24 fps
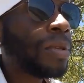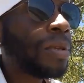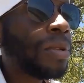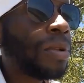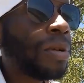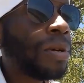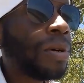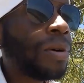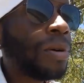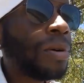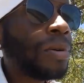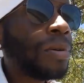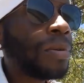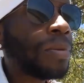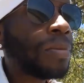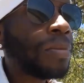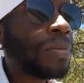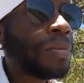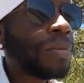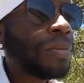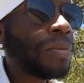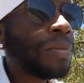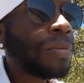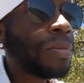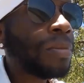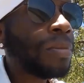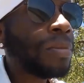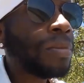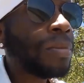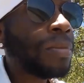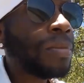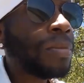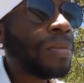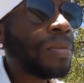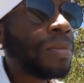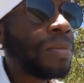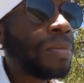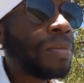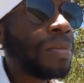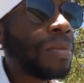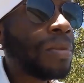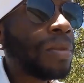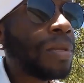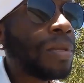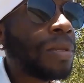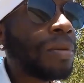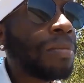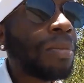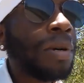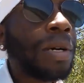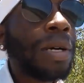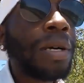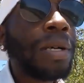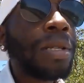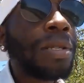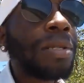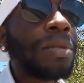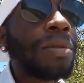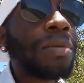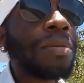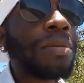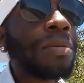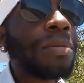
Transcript: You know, but